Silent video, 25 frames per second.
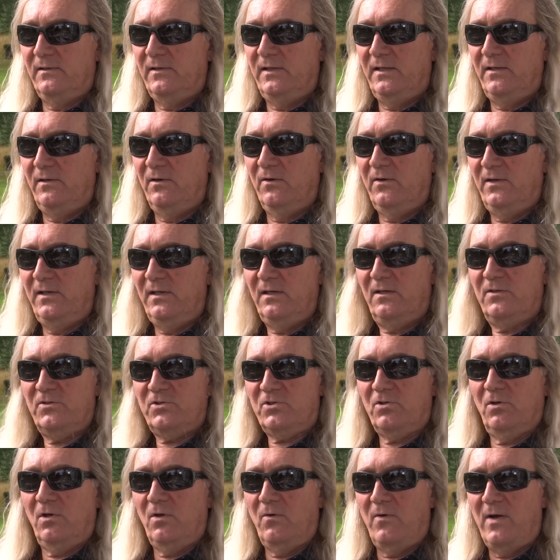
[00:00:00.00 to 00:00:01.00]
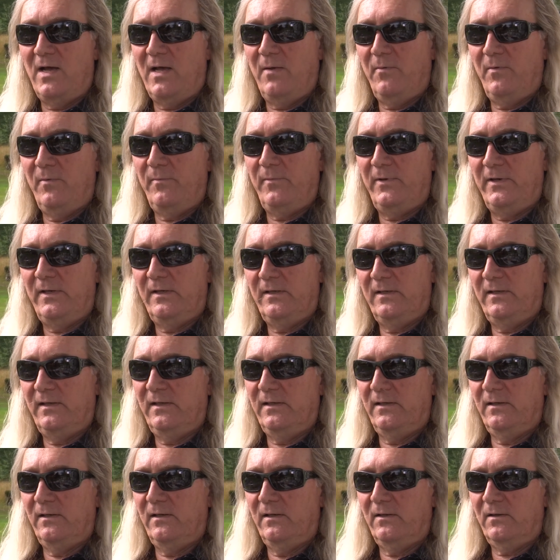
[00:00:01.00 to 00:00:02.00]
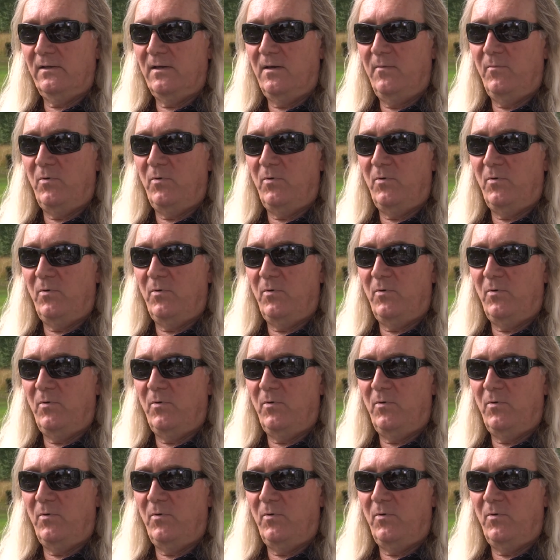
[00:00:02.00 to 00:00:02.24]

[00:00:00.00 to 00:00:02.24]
He did a solo album and